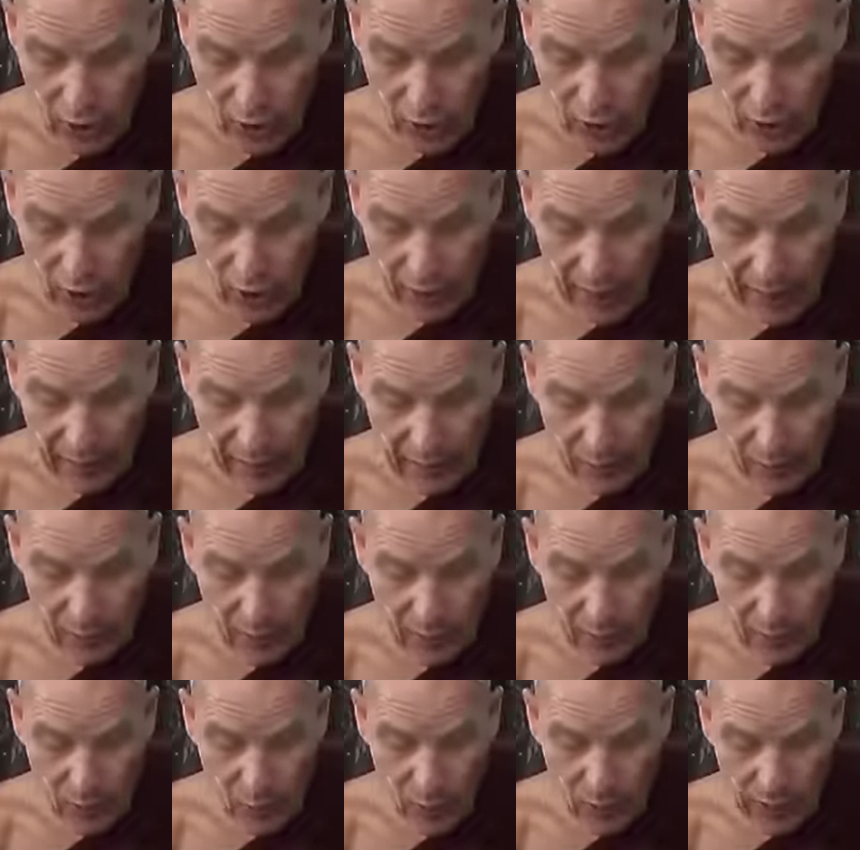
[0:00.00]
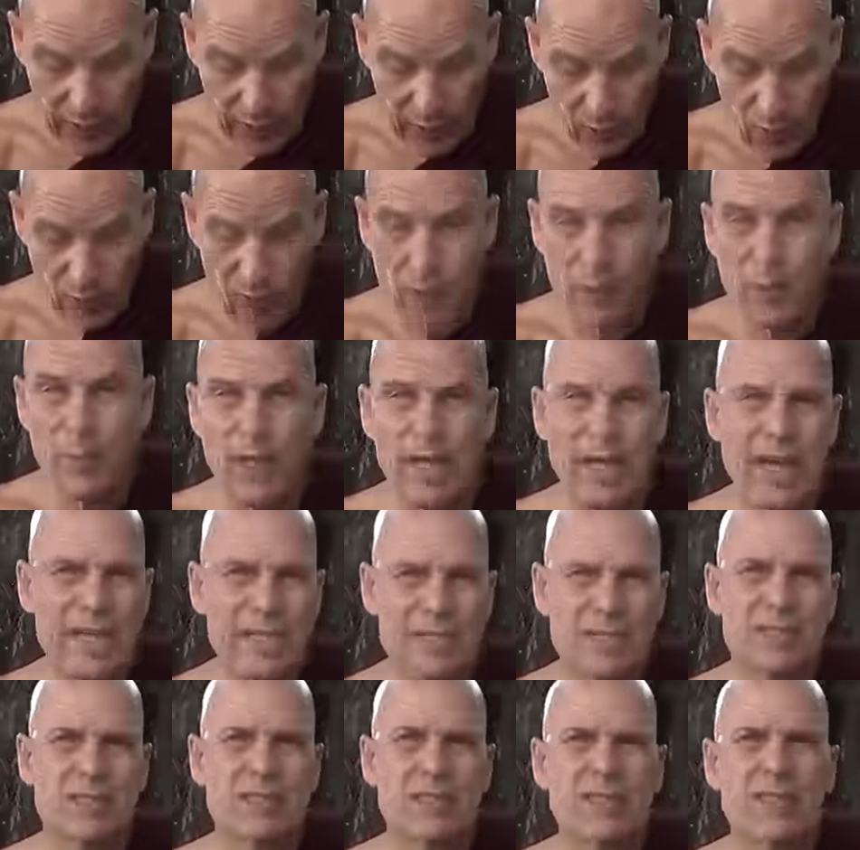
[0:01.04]
or can we be born into the
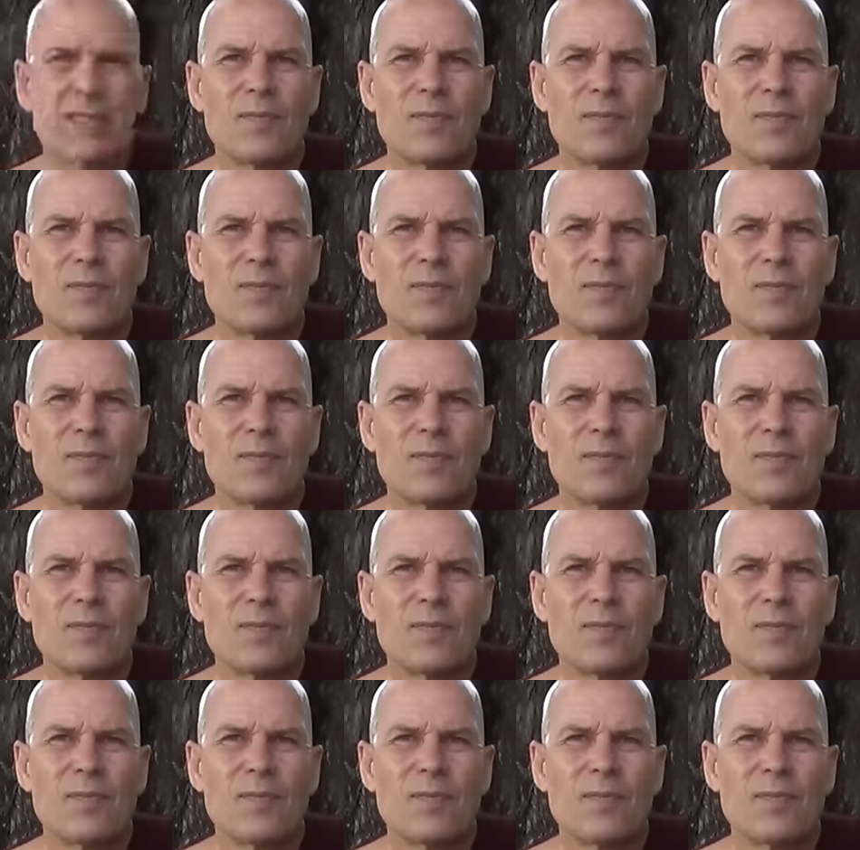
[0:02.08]
past?